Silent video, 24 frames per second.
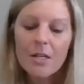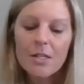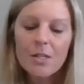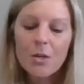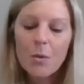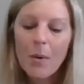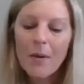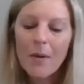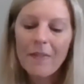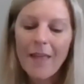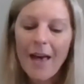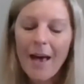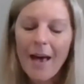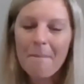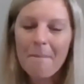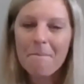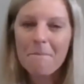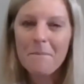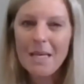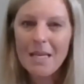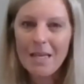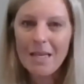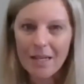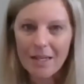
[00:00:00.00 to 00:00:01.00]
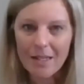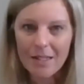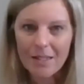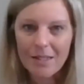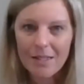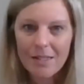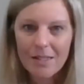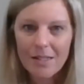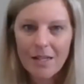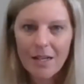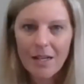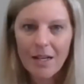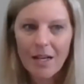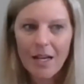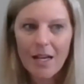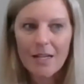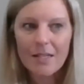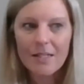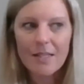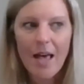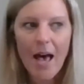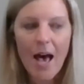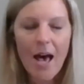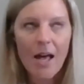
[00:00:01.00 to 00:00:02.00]
So what that means
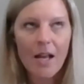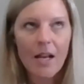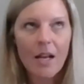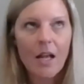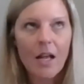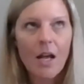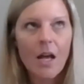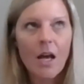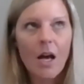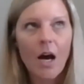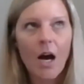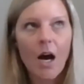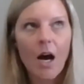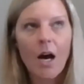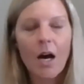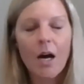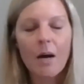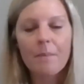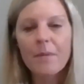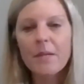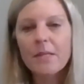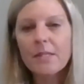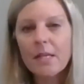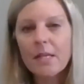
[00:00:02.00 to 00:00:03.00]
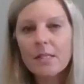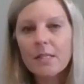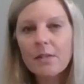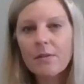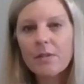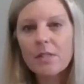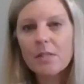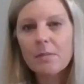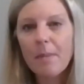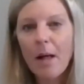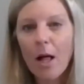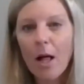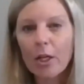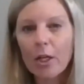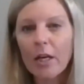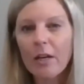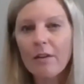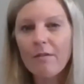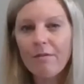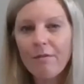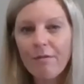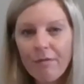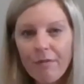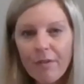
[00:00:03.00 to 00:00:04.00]
is that the sense of smell
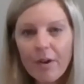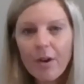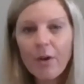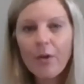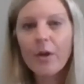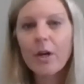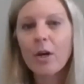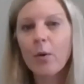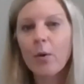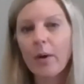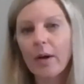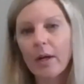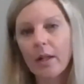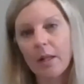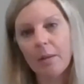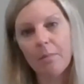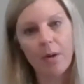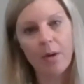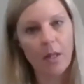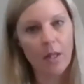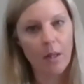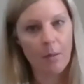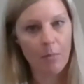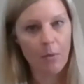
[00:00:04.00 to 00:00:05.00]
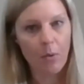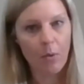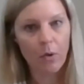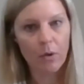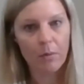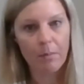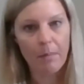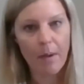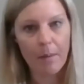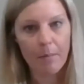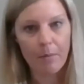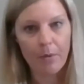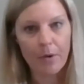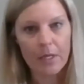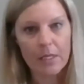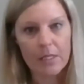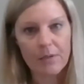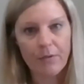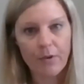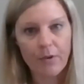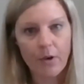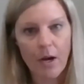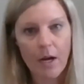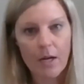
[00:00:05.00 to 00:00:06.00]
can very quickly pull up old
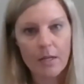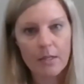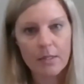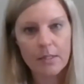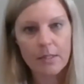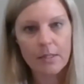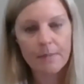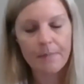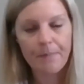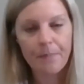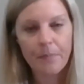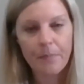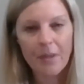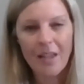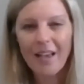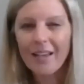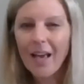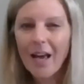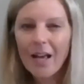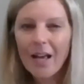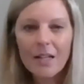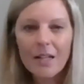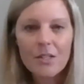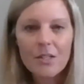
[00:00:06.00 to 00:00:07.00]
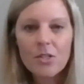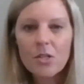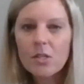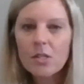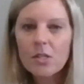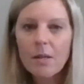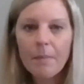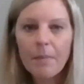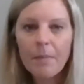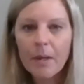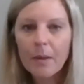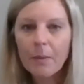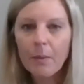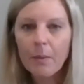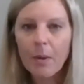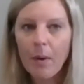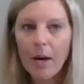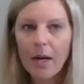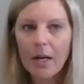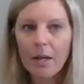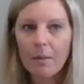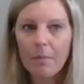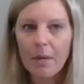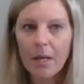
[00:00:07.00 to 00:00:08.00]
memories for us. Again, it's just something we
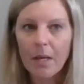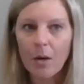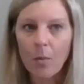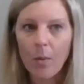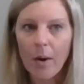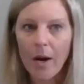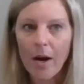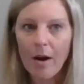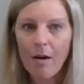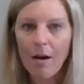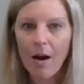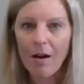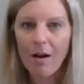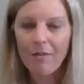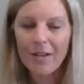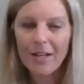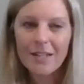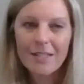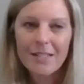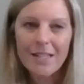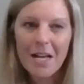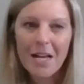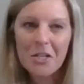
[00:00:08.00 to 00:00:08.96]
want to be aware of, and it's